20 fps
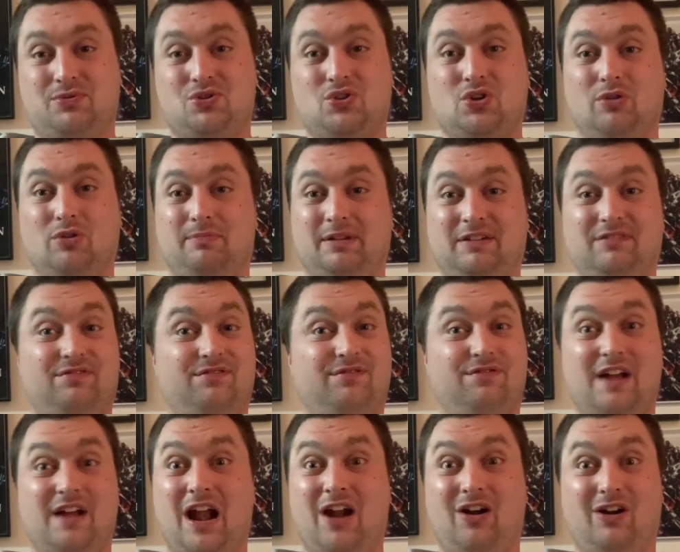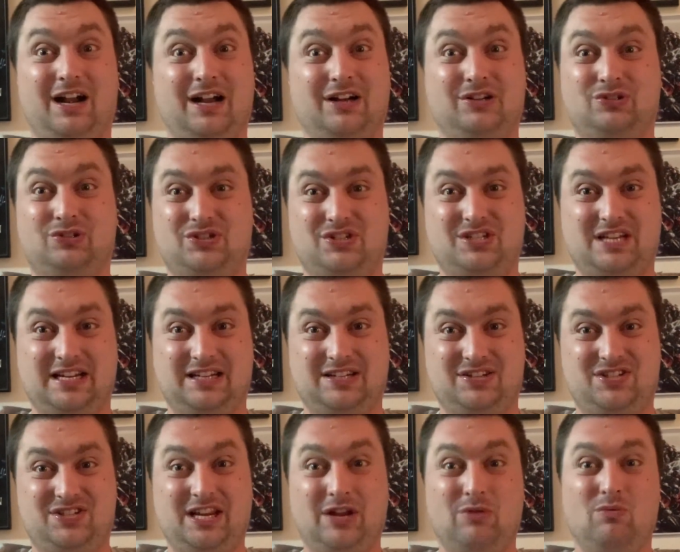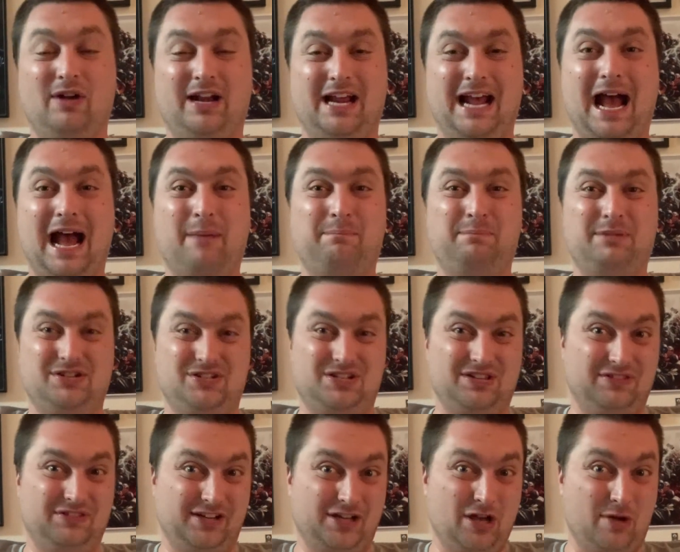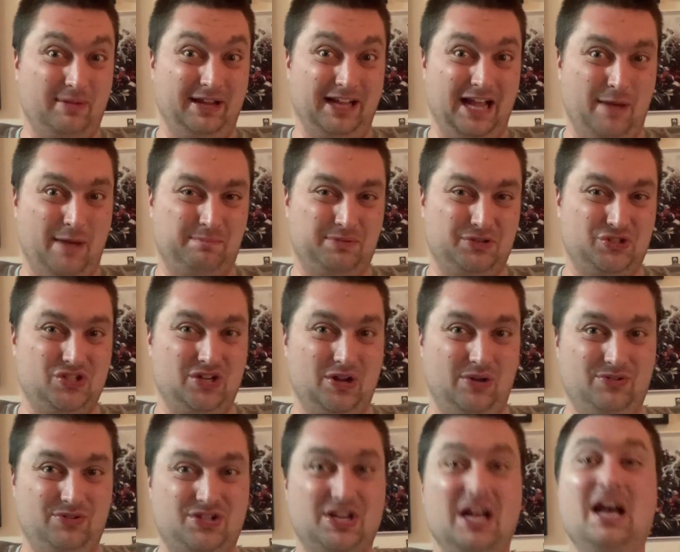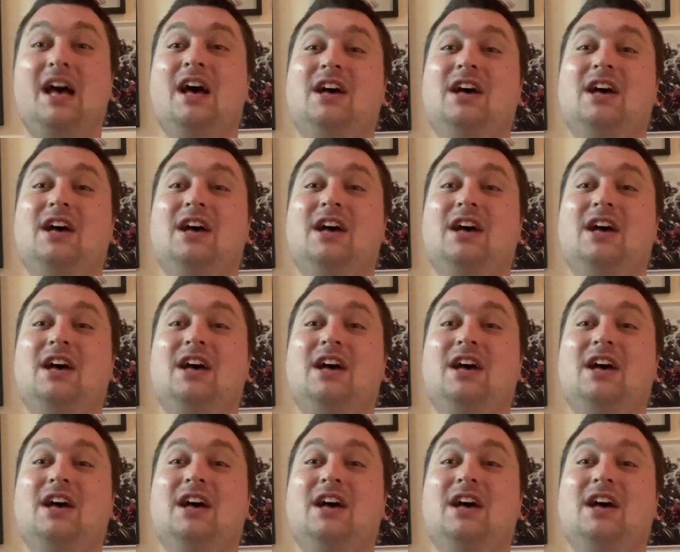so it'll be very interesting to see what happens in the coming episodes.